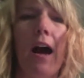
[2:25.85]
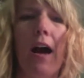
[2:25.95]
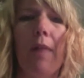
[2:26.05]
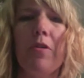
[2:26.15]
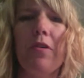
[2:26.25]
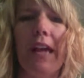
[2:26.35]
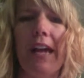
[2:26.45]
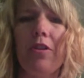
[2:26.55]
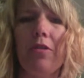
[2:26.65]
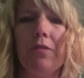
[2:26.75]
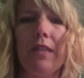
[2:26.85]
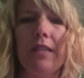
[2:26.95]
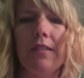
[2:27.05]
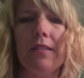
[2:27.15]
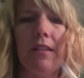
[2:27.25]
You can use
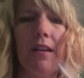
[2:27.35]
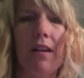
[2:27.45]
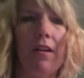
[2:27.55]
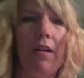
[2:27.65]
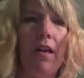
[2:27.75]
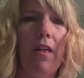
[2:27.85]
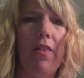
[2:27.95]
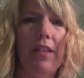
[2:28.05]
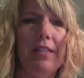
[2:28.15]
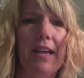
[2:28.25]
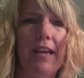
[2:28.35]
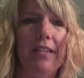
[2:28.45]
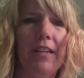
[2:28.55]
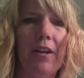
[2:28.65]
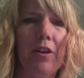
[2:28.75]
this
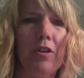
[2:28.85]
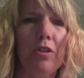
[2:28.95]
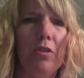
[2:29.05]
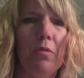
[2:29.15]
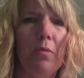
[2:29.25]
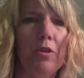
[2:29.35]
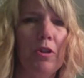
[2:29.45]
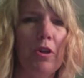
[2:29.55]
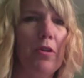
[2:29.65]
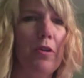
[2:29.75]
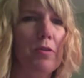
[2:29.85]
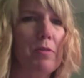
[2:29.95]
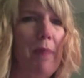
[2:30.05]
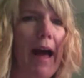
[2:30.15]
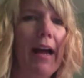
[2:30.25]
end here to push your
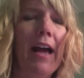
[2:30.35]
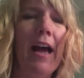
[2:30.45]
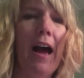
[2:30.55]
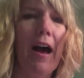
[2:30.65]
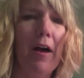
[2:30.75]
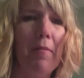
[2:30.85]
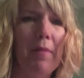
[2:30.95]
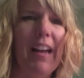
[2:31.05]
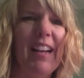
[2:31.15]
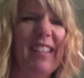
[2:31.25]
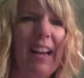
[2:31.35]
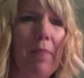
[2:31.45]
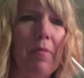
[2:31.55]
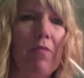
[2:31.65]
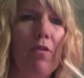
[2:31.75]
cuticles back, but like I said,
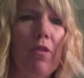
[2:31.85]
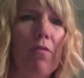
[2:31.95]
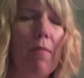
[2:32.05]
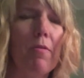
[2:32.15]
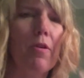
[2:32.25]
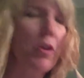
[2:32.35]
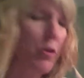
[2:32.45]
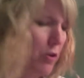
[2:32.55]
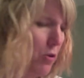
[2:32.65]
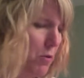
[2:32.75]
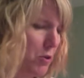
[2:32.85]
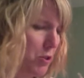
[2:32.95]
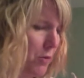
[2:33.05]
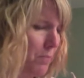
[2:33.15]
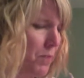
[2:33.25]
I prefer the rubber cuticle
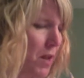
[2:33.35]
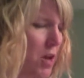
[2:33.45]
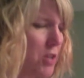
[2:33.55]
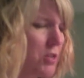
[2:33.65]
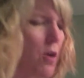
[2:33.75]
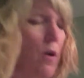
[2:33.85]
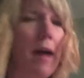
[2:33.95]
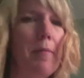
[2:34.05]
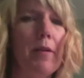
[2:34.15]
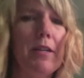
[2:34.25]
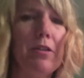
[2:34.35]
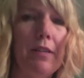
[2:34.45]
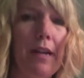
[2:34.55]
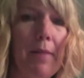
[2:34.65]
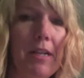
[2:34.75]
pusher. So I'm going to
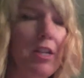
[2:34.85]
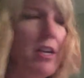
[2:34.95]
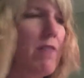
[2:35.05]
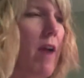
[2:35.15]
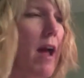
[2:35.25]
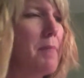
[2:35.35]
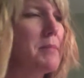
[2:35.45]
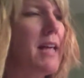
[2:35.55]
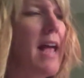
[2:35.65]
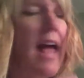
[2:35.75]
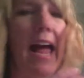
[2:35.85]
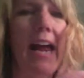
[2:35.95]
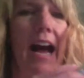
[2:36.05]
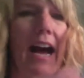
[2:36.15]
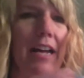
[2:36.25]
take my sheet of wraps,
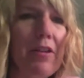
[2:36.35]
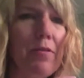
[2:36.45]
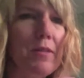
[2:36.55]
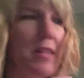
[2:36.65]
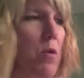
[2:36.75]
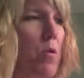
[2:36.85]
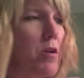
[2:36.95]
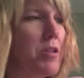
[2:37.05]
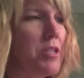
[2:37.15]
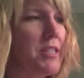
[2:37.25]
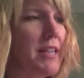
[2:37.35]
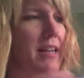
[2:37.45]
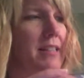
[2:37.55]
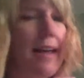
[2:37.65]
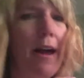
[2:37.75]
and I use the orange
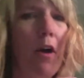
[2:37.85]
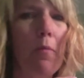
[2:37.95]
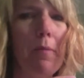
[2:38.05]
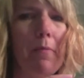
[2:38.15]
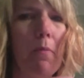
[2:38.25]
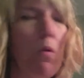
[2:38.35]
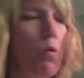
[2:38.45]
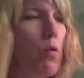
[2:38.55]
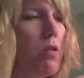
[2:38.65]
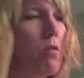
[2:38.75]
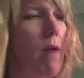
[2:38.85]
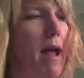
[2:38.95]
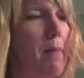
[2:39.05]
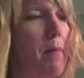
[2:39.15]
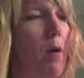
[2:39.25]
stick to help me pull the
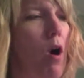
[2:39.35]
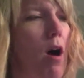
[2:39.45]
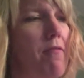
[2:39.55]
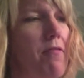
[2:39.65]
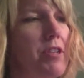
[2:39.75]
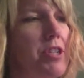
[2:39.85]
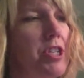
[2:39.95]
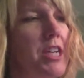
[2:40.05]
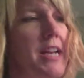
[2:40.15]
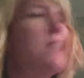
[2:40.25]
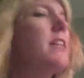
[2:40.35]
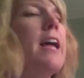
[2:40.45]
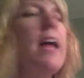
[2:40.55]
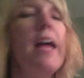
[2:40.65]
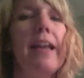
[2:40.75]
wrap off the sheet.
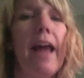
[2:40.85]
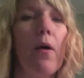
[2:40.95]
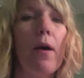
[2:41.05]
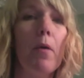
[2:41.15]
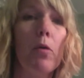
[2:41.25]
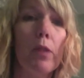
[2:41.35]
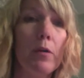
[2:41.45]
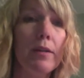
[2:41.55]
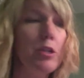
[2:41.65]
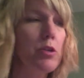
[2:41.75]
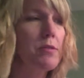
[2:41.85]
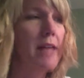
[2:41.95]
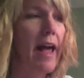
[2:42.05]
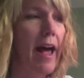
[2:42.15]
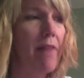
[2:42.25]
Now I'm only going to use
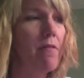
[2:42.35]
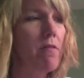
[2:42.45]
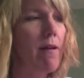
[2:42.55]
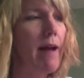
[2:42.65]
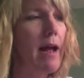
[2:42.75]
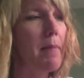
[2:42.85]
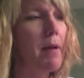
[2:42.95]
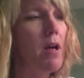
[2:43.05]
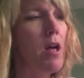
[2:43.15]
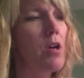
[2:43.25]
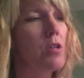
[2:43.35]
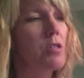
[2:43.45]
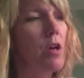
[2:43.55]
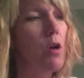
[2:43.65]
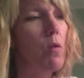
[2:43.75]
half of a wrap,
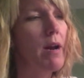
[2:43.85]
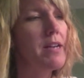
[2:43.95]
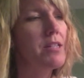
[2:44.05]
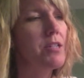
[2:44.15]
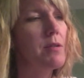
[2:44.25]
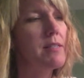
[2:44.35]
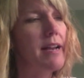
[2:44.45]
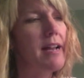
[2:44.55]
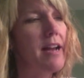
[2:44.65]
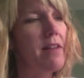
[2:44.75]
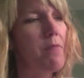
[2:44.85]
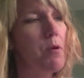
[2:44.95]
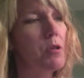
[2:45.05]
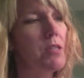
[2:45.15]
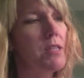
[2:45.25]
so what I do is I kind of
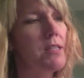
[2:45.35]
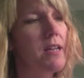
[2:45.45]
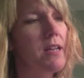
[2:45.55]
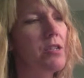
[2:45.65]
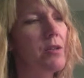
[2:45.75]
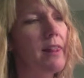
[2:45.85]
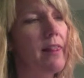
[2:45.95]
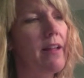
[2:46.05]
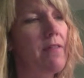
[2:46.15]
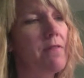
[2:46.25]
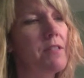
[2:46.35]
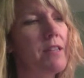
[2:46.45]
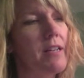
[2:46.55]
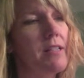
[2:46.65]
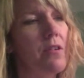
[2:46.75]
push this under and lift
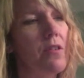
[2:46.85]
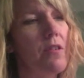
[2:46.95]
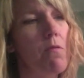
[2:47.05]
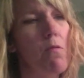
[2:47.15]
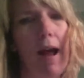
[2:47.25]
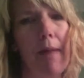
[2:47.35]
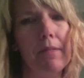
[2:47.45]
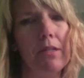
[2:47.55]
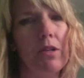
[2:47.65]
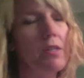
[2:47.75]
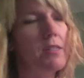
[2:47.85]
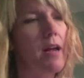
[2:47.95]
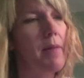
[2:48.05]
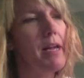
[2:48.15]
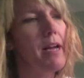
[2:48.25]
until the wrap starts
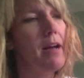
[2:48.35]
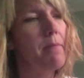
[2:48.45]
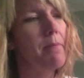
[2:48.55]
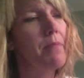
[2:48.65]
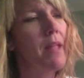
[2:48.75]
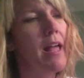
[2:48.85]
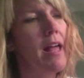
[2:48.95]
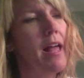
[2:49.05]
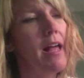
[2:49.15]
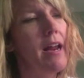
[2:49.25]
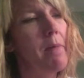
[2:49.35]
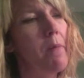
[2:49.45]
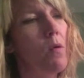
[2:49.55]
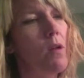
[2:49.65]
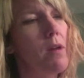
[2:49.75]
coming up, and I
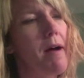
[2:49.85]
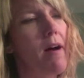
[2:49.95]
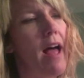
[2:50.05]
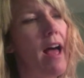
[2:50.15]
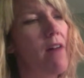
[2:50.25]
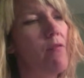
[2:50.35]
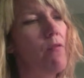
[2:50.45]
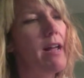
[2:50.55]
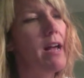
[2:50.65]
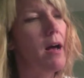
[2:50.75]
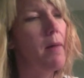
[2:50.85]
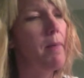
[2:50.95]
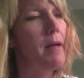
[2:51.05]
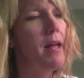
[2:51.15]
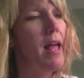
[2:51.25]
pull it about halfway
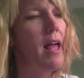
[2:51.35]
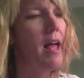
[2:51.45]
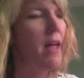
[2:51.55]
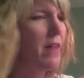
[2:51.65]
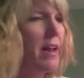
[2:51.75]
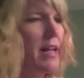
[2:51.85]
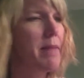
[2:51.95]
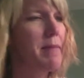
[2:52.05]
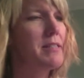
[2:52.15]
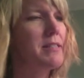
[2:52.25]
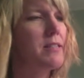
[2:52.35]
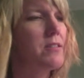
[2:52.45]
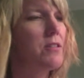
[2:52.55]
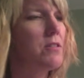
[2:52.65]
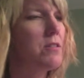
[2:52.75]
up, and then I get my
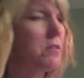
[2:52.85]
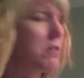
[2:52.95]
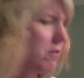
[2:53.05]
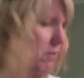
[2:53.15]
scissors.